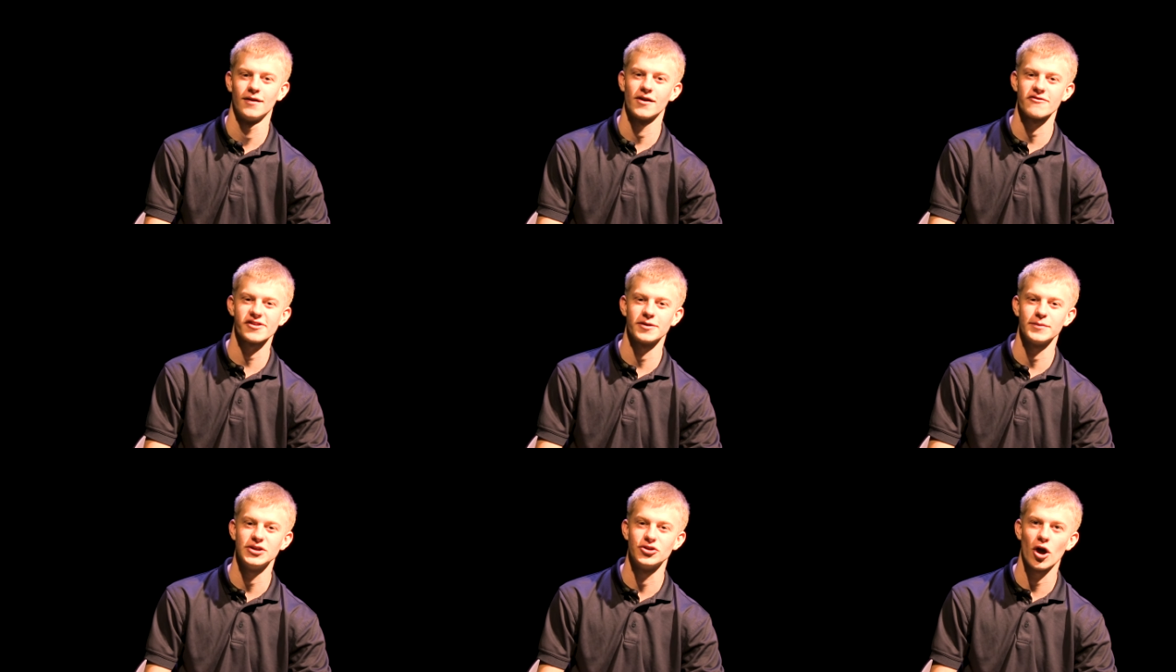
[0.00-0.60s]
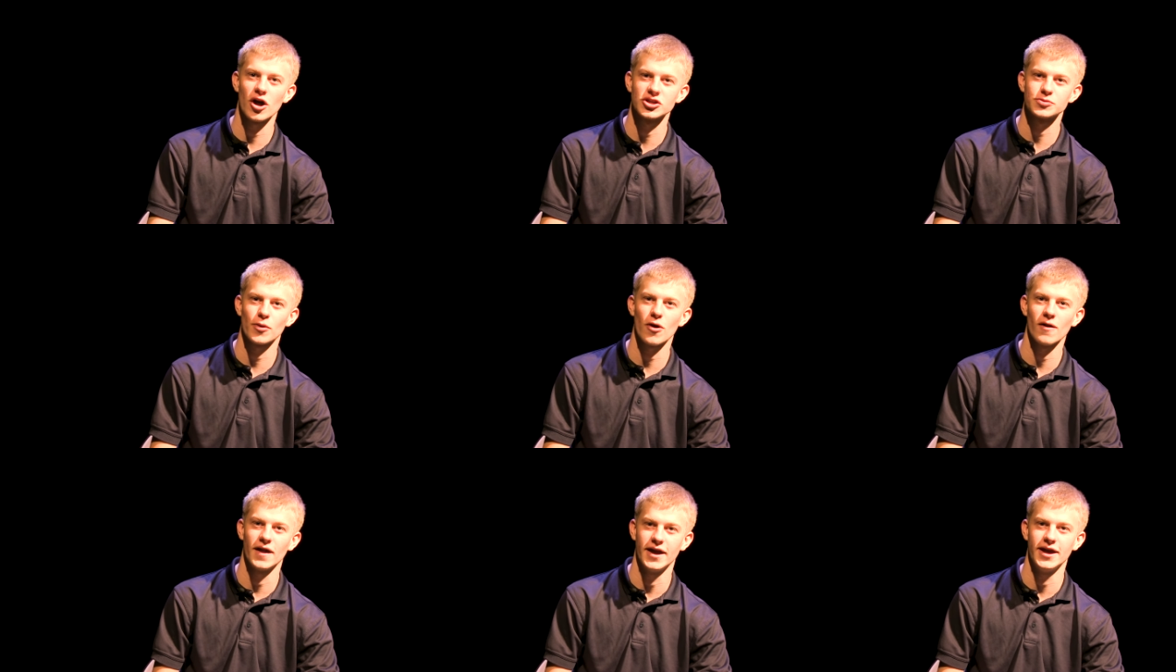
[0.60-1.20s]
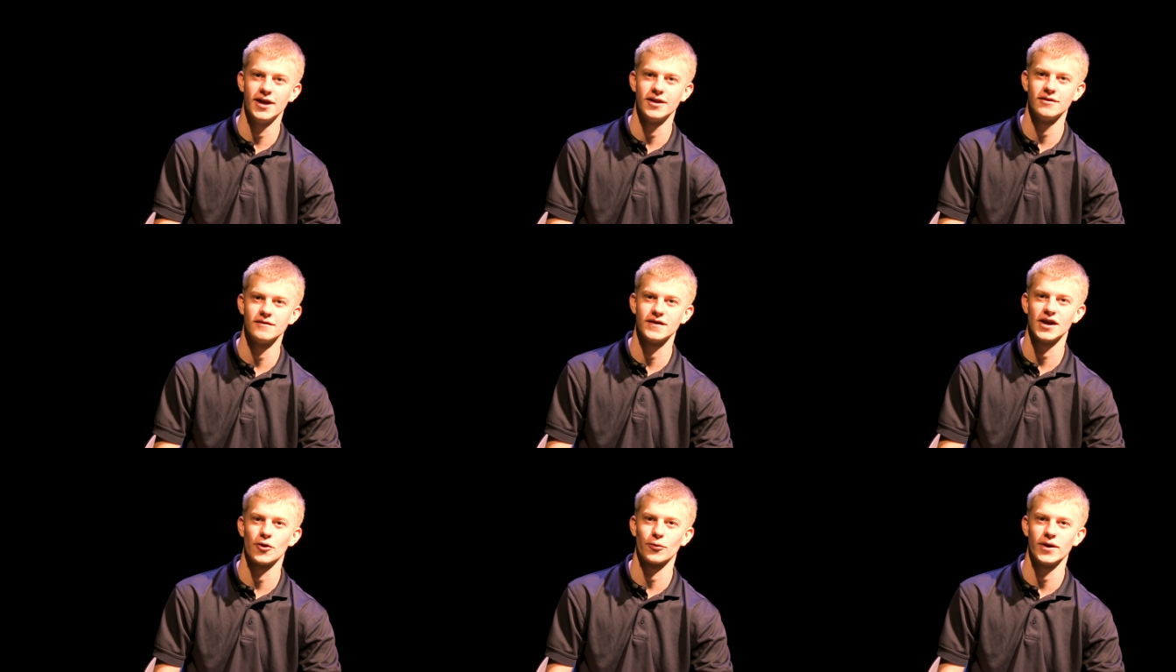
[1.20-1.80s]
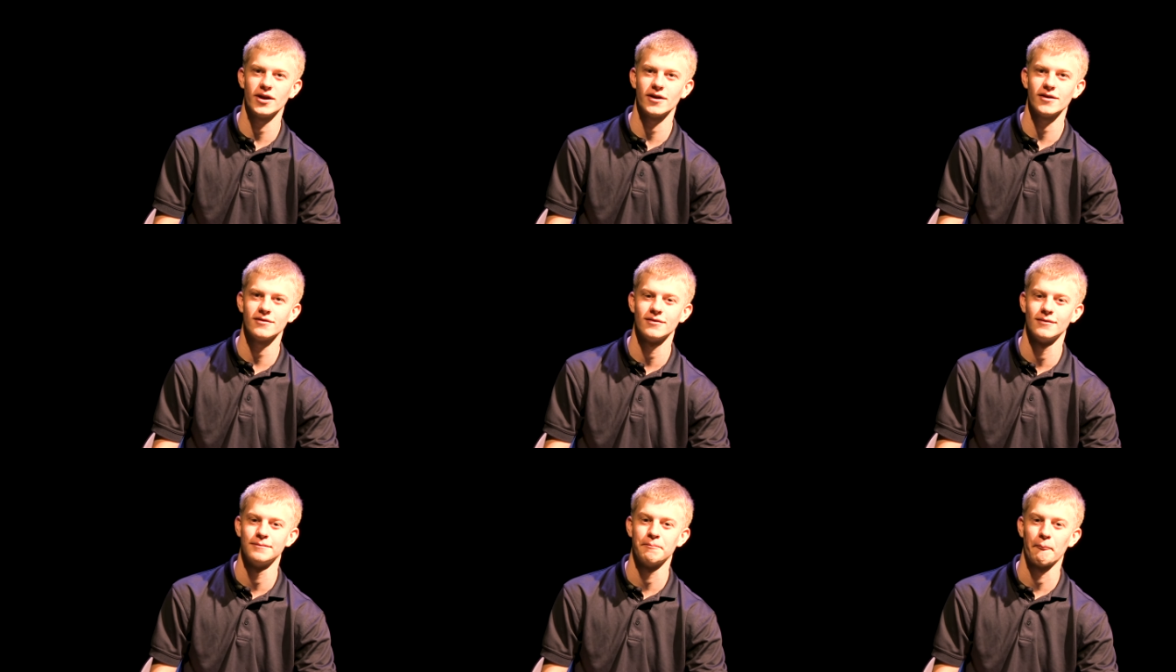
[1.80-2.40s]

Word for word: There's gonna be dodgeball in the arena.